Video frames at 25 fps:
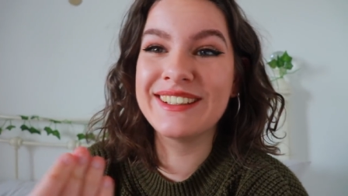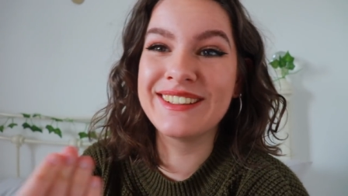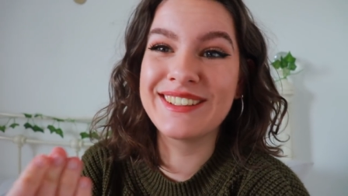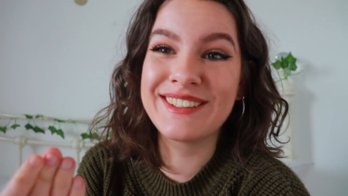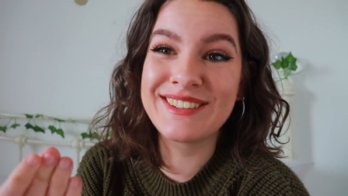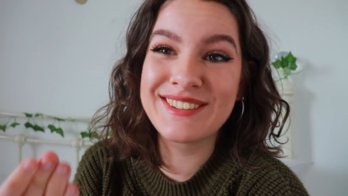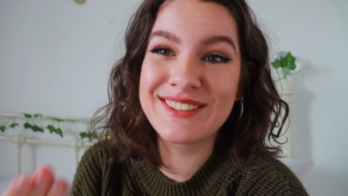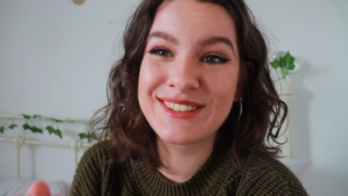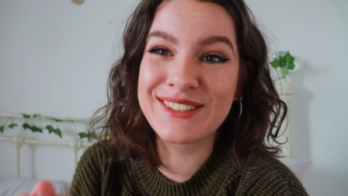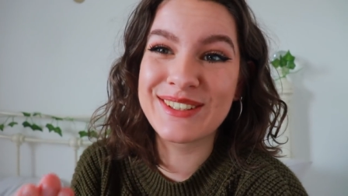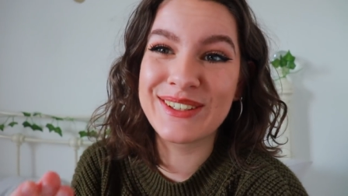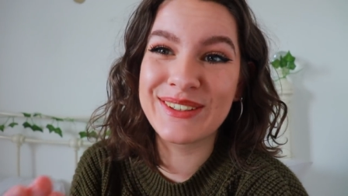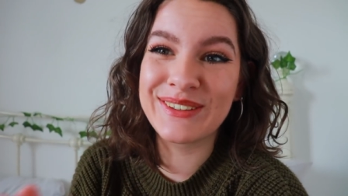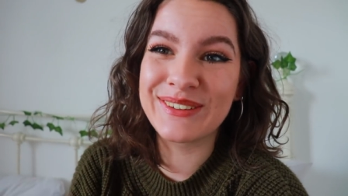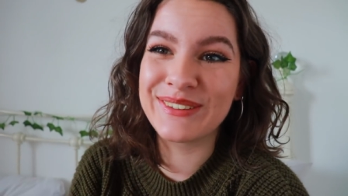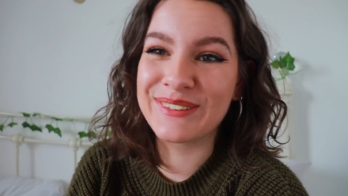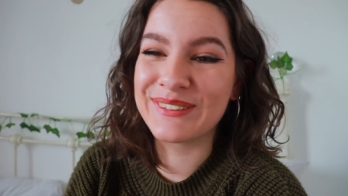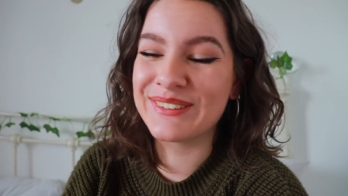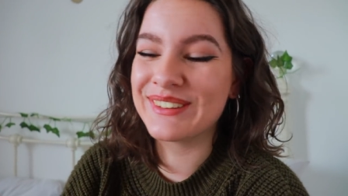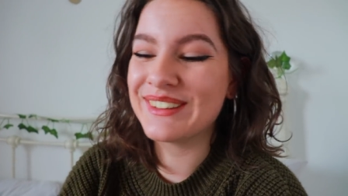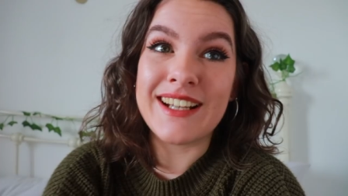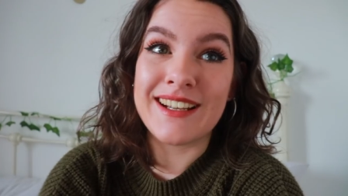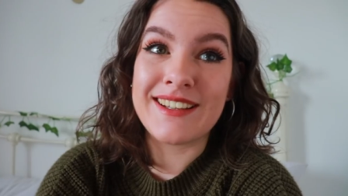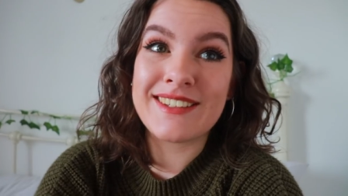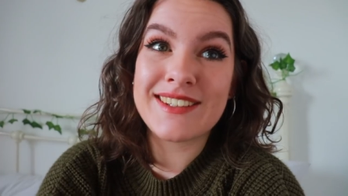
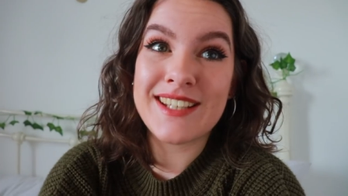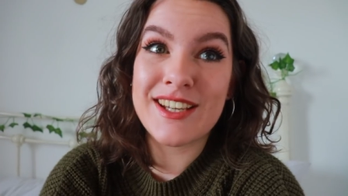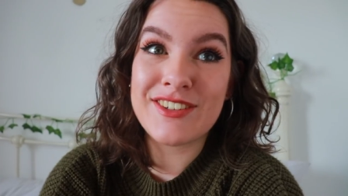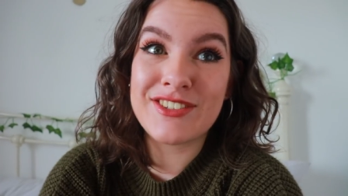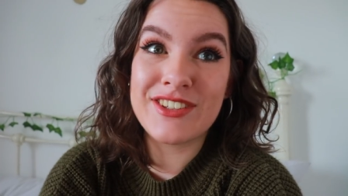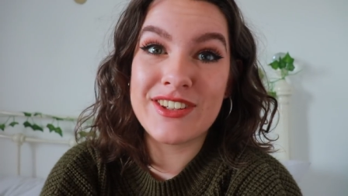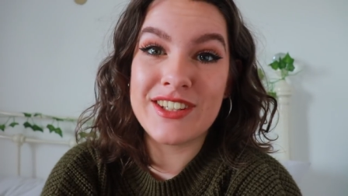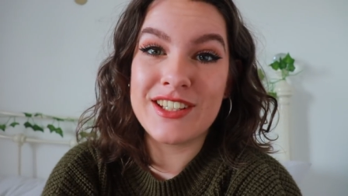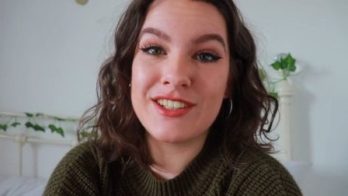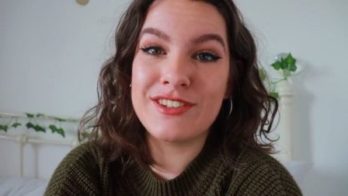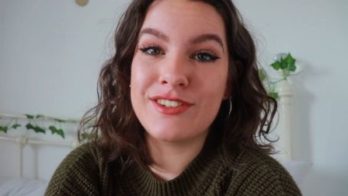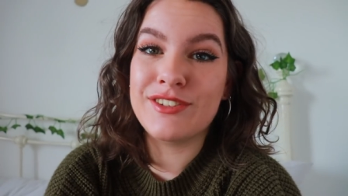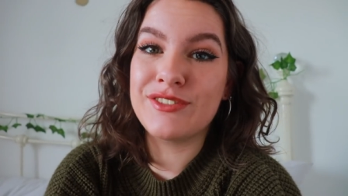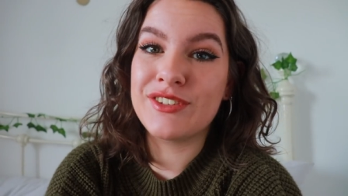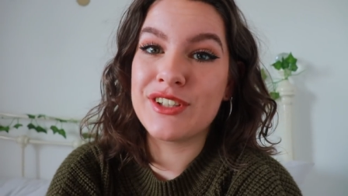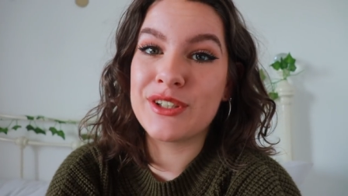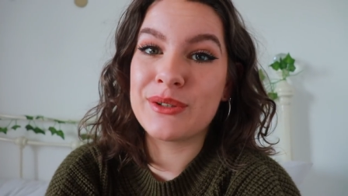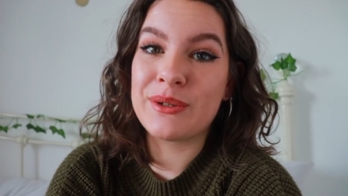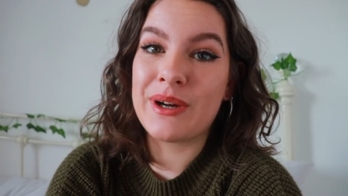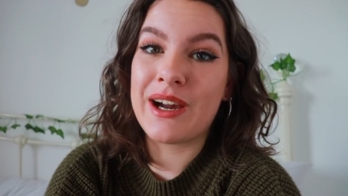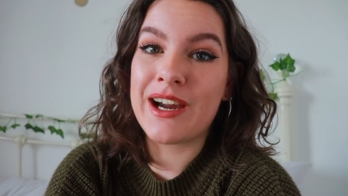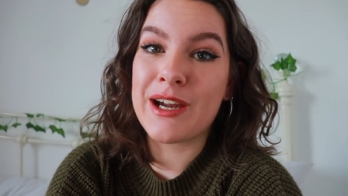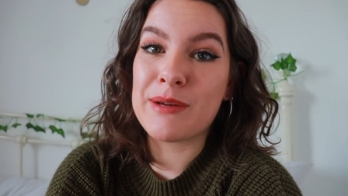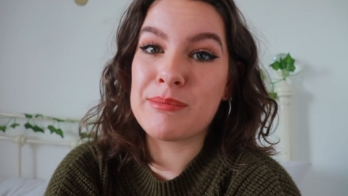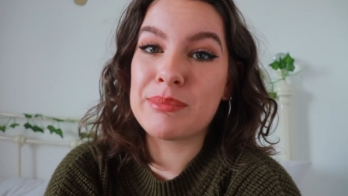So yes, after the
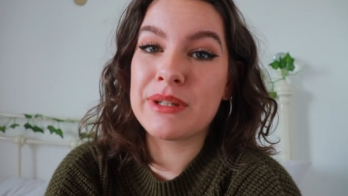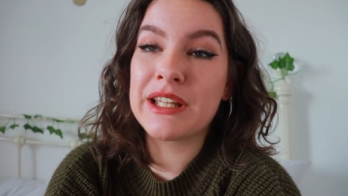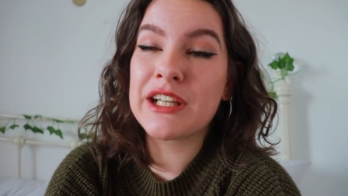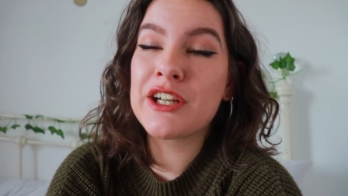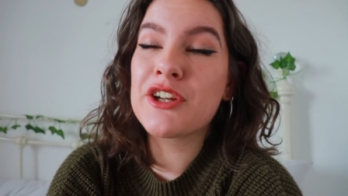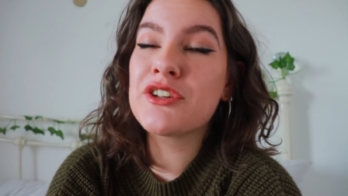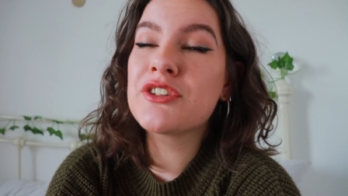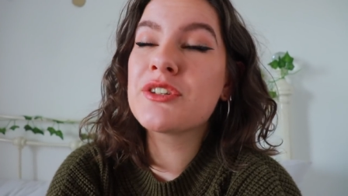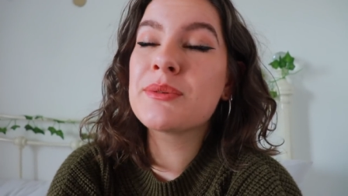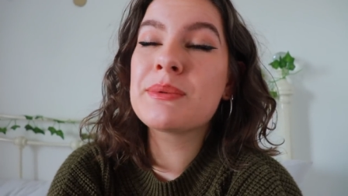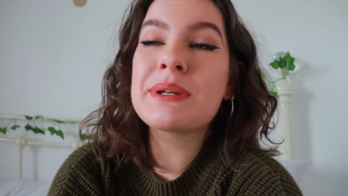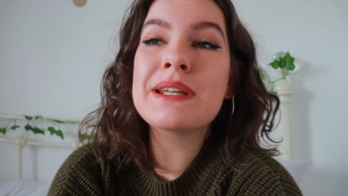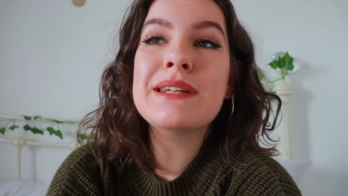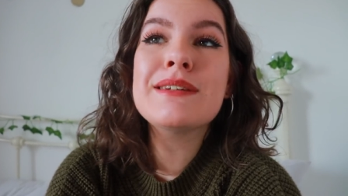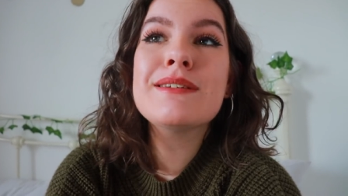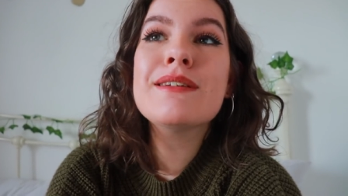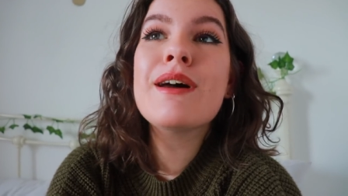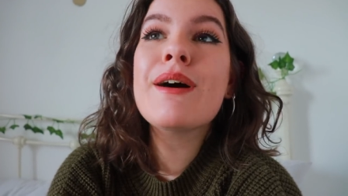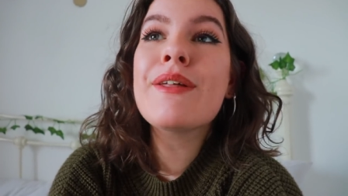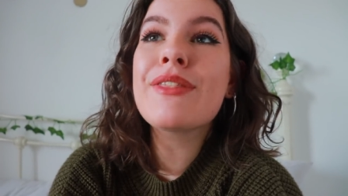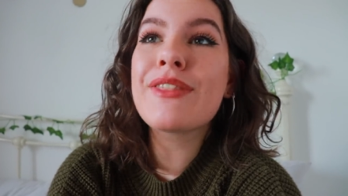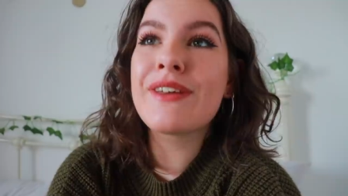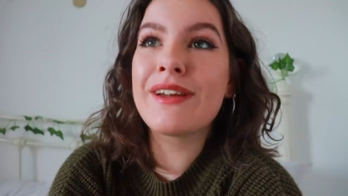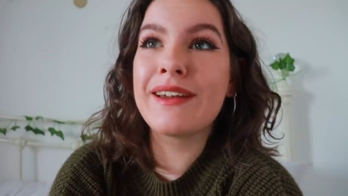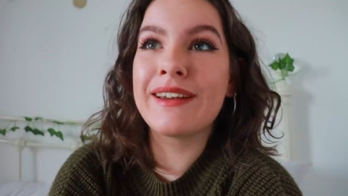interview, I plan on doing
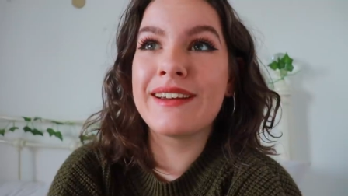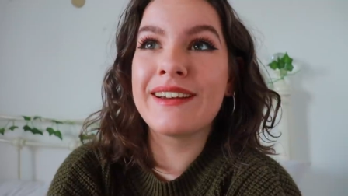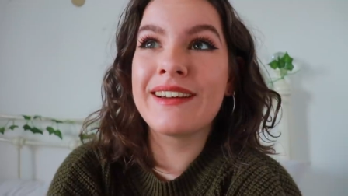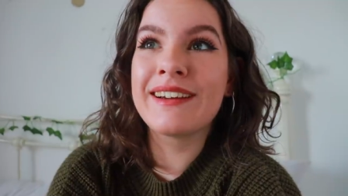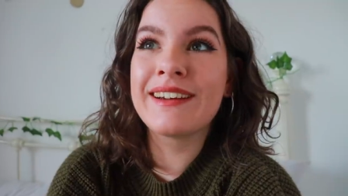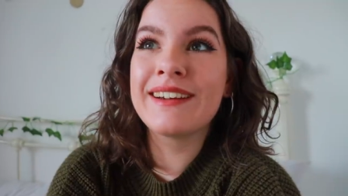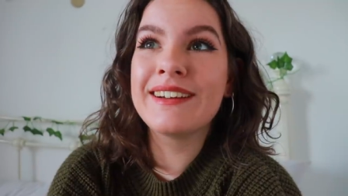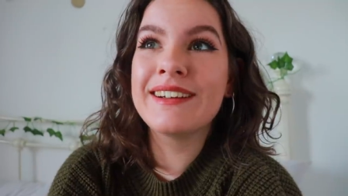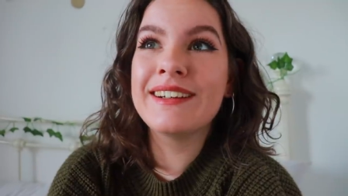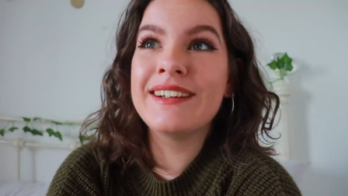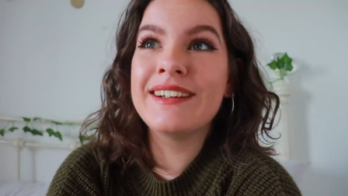nothing.